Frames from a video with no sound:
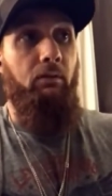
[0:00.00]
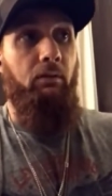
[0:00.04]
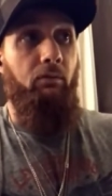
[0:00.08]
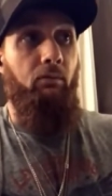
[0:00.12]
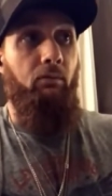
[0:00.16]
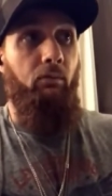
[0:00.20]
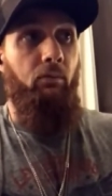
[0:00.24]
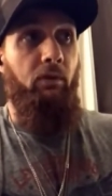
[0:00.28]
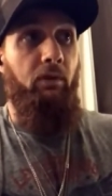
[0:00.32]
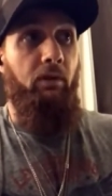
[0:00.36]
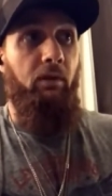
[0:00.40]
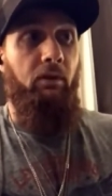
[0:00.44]

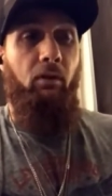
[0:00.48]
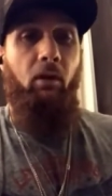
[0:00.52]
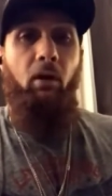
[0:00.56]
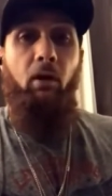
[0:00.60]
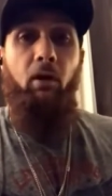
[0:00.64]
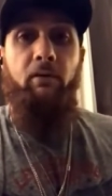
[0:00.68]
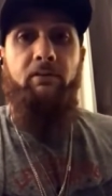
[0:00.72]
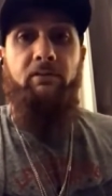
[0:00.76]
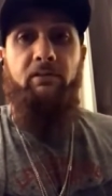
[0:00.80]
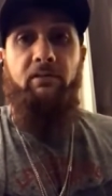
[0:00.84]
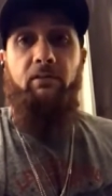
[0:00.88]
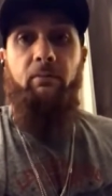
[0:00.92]
we had
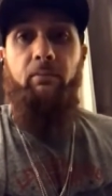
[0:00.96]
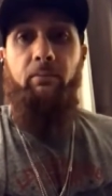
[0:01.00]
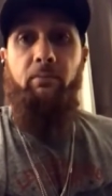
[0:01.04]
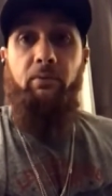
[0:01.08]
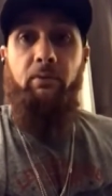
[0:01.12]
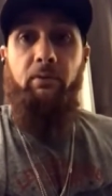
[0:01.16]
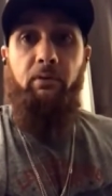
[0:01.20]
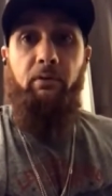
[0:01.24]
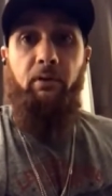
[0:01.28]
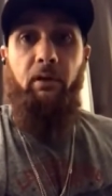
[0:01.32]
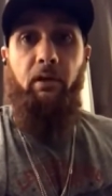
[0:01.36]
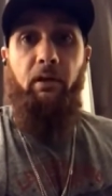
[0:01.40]
lost him.
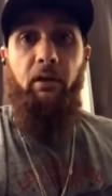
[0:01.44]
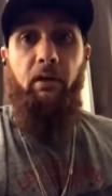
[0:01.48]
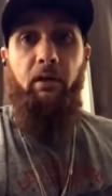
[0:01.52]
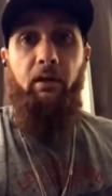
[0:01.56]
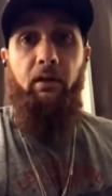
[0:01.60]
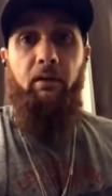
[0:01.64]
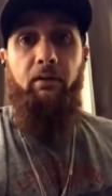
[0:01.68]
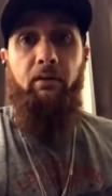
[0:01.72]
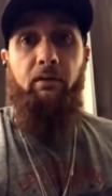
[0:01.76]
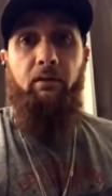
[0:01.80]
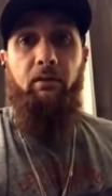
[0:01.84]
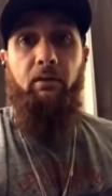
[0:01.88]

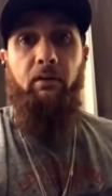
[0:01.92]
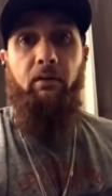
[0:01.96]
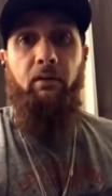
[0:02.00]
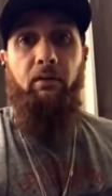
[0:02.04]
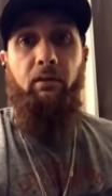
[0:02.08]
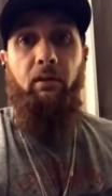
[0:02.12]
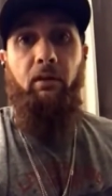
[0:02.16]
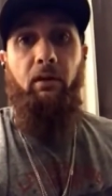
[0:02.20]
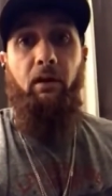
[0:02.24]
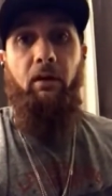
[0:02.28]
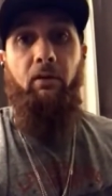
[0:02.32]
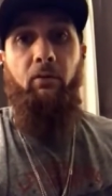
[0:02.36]
And
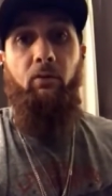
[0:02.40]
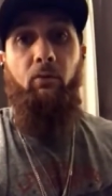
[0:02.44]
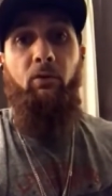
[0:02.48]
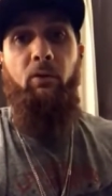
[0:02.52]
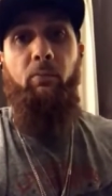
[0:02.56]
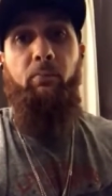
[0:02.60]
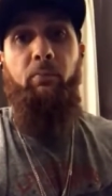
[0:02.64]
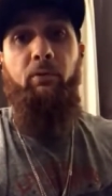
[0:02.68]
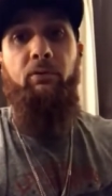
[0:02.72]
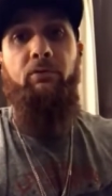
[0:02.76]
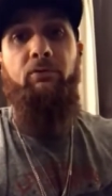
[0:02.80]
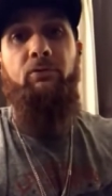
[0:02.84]
I don't
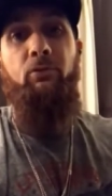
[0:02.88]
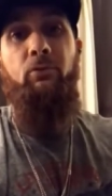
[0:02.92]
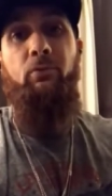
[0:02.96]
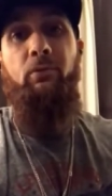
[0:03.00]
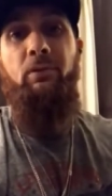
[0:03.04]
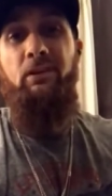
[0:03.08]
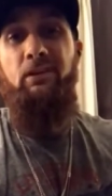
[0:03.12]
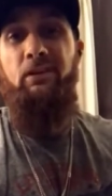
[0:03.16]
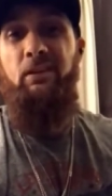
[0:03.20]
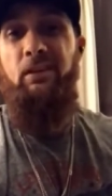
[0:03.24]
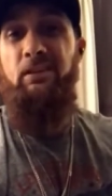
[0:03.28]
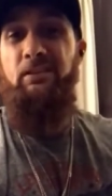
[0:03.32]
want to put too
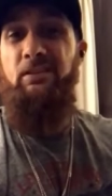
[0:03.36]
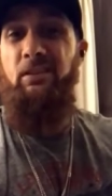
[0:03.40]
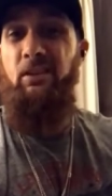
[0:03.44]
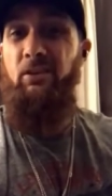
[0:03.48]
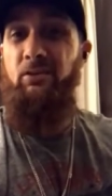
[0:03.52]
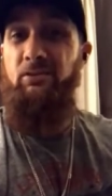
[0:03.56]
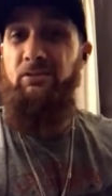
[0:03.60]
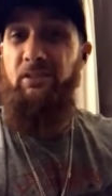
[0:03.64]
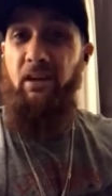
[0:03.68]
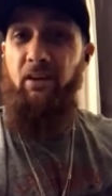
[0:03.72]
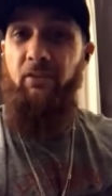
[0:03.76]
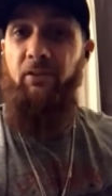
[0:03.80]
many
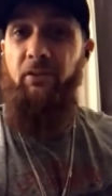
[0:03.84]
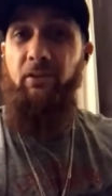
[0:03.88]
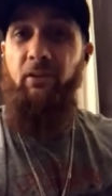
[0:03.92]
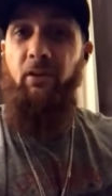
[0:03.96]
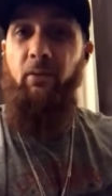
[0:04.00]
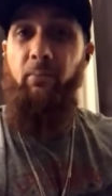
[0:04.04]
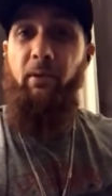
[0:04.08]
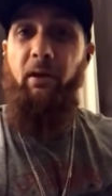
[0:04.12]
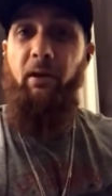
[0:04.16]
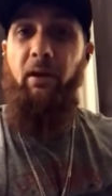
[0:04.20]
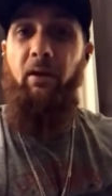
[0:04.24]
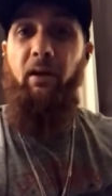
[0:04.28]
details out
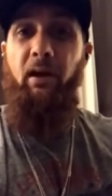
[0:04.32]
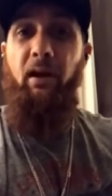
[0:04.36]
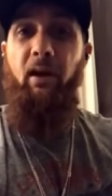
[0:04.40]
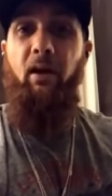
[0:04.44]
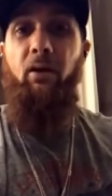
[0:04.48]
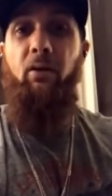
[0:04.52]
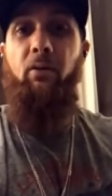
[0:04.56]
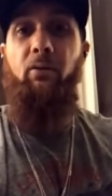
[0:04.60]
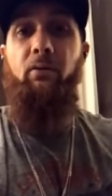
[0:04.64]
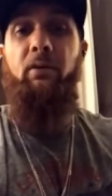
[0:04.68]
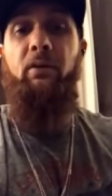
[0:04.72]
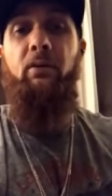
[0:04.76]
there about
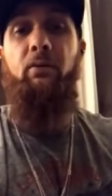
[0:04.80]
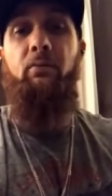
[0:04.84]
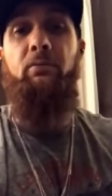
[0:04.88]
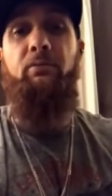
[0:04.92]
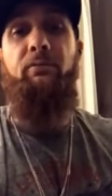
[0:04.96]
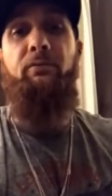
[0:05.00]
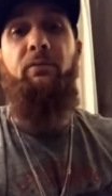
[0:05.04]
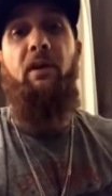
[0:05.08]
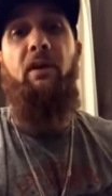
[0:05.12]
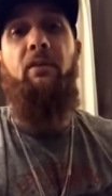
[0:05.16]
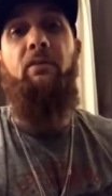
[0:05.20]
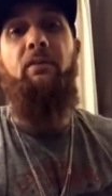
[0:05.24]
how he was
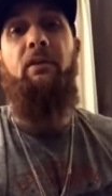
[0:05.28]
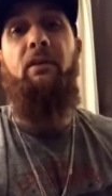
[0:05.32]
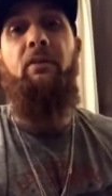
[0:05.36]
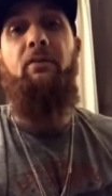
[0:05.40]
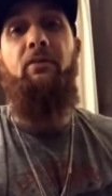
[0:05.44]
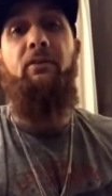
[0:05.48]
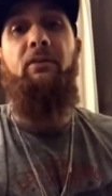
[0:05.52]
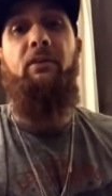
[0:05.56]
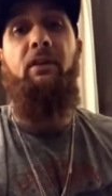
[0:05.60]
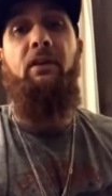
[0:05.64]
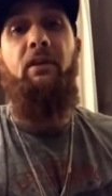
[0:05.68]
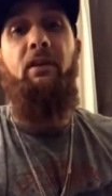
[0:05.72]
found and
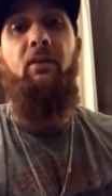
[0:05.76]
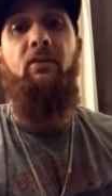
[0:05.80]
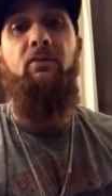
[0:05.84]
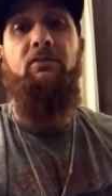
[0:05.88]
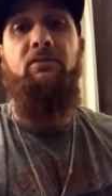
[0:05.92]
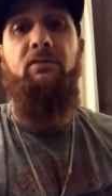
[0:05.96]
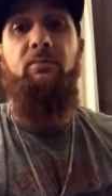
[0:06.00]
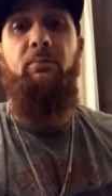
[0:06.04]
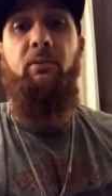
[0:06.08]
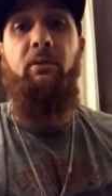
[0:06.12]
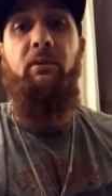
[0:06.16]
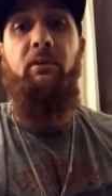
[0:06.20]
everything
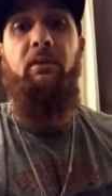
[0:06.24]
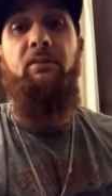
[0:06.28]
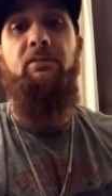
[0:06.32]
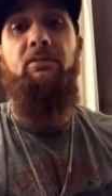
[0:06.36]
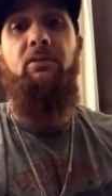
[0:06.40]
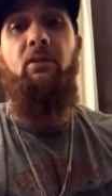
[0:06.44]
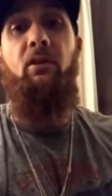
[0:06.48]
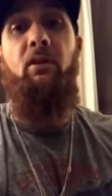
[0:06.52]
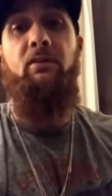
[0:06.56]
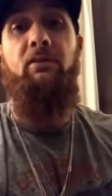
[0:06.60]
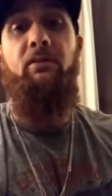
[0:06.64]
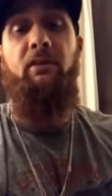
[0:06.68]
else, but his
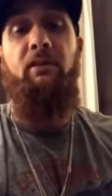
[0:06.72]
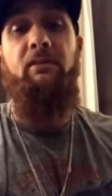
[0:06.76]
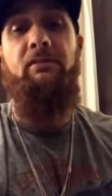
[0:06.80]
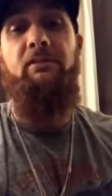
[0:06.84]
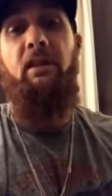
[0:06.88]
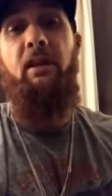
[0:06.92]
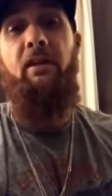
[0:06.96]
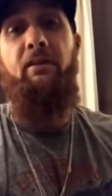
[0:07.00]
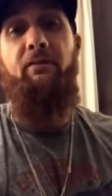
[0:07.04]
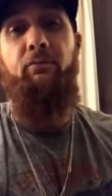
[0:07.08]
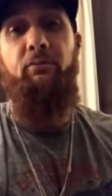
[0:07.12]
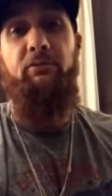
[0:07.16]
law his
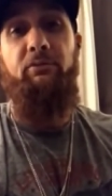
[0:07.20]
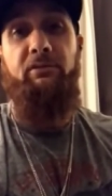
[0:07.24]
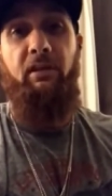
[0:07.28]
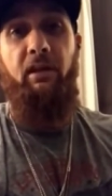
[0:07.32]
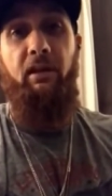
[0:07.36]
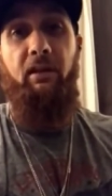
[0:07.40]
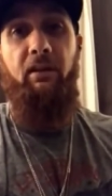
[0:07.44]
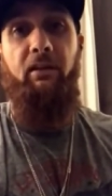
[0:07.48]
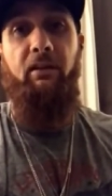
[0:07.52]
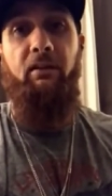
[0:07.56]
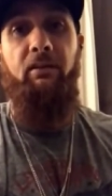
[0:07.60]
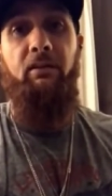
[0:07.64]
life was
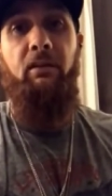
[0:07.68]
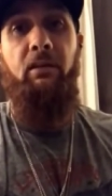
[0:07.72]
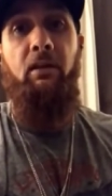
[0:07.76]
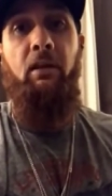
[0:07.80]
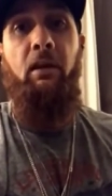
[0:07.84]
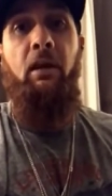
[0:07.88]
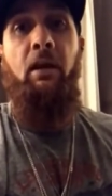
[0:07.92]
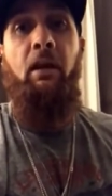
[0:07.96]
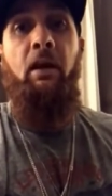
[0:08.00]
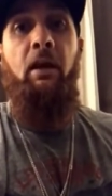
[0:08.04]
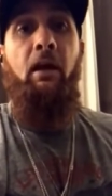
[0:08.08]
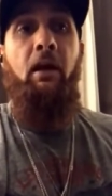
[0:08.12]
taken.
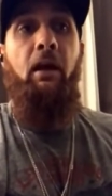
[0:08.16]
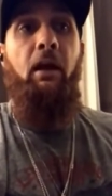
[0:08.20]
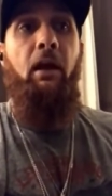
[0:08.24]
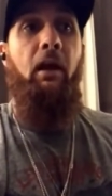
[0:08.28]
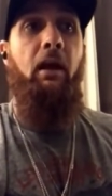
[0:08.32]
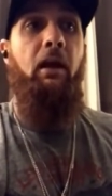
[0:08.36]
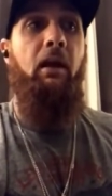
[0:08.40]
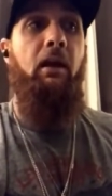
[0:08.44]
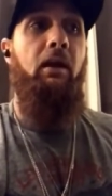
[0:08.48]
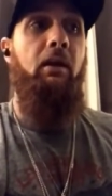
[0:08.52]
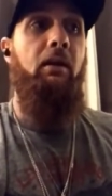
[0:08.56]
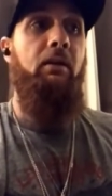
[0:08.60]

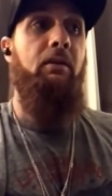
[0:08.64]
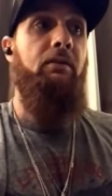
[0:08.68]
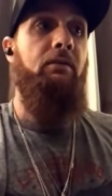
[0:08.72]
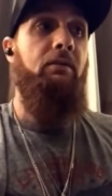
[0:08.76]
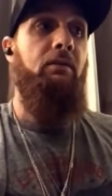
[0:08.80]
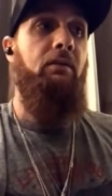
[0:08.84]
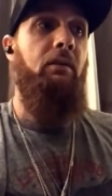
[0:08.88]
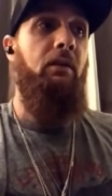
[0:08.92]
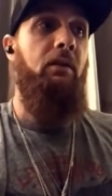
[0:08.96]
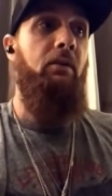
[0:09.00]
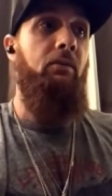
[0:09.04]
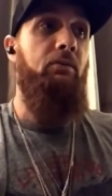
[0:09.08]
And
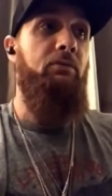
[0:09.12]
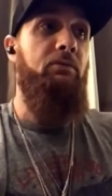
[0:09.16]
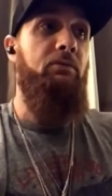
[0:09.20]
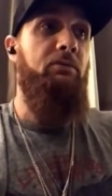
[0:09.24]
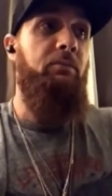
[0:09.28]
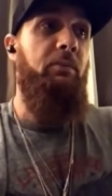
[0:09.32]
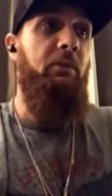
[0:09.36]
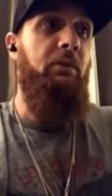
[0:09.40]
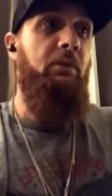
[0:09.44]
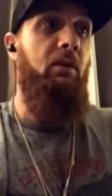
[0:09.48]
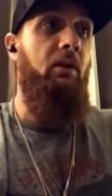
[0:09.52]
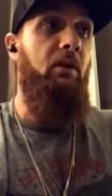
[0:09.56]
it was
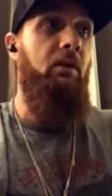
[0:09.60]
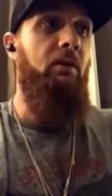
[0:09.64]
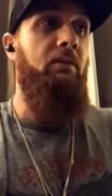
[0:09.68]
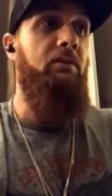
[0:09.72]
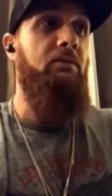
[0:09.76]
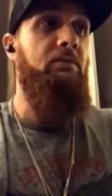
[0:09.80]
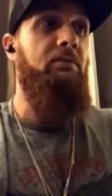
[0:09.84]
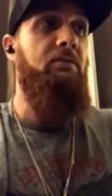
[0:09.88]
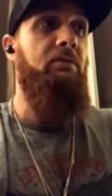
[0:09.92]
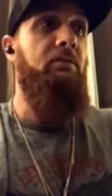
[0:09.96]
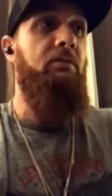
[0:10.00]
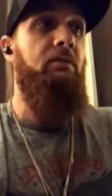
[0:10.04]

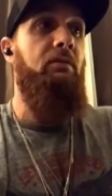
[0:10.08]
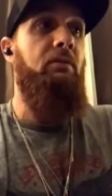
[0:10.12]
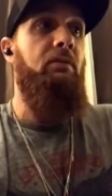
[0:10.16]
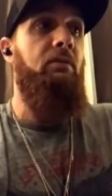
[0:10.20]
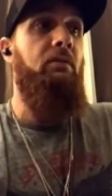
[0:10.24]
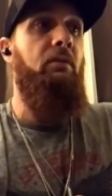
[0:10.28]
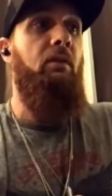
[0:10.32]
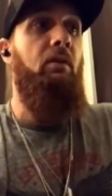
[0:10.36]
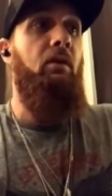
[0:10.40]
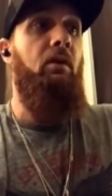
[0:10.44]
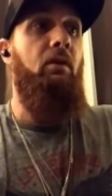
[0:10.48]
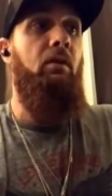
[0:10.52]
because
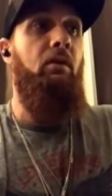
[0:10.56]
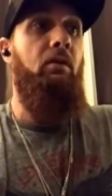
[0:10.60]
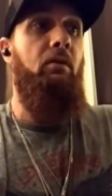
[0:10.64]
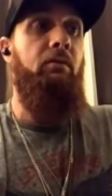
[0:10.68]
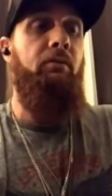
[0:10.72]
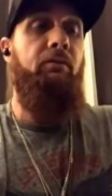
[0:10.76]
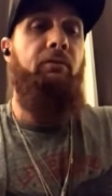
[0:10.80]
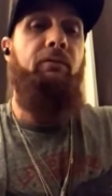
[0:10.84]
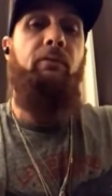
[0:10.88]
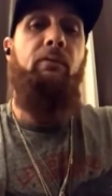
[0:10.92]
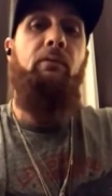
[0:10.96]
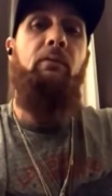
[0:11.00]

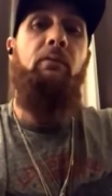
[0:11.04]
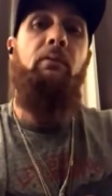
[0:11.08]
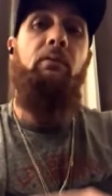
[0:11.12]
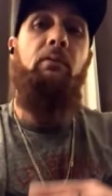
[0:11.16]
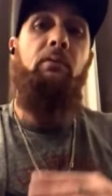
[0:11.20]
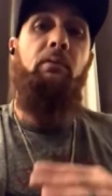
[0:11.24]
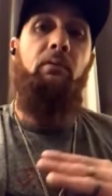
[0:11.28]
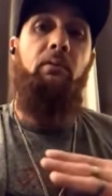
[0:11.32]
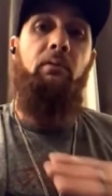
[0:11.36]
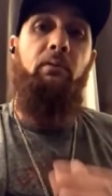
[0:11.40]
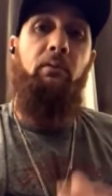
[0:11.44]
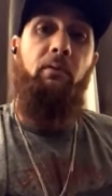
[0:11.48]
of
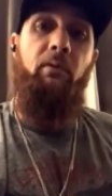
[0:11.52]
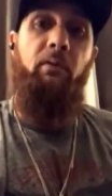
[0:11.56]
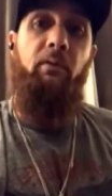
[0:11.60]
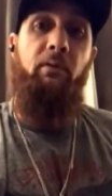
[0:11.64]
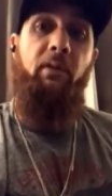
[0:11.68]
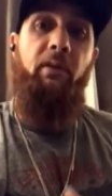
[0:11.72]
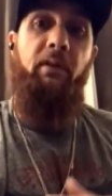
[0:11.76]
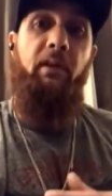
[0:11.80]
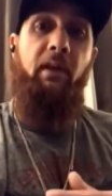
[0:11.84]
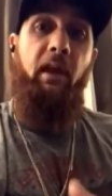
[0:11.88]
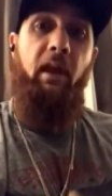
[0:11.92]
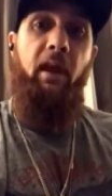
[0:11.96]

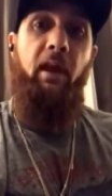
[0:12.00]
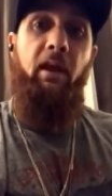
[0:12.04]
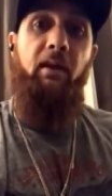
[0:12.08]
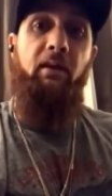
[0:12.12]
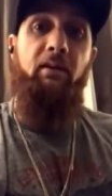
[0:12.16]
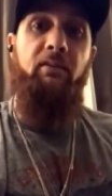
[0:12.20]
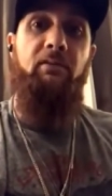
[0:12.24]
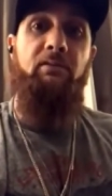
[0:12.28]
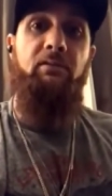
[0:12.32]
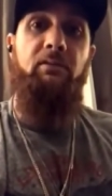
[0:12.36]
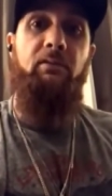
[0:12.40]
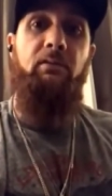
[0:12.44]
the
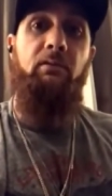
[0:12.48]
gangs